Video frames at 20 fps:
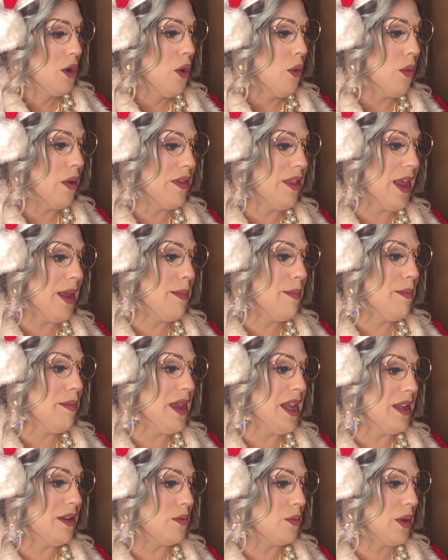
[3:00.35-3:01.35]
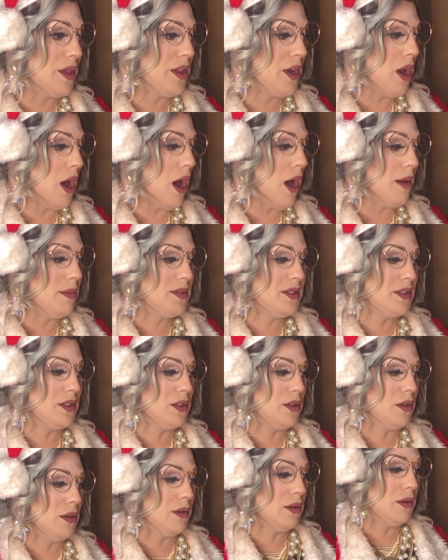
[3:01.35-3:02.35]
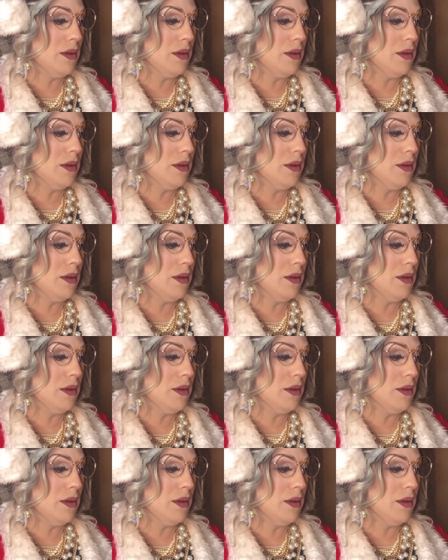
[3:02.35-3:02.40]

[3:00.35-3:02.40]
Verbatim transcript: When they meet with an obstacle,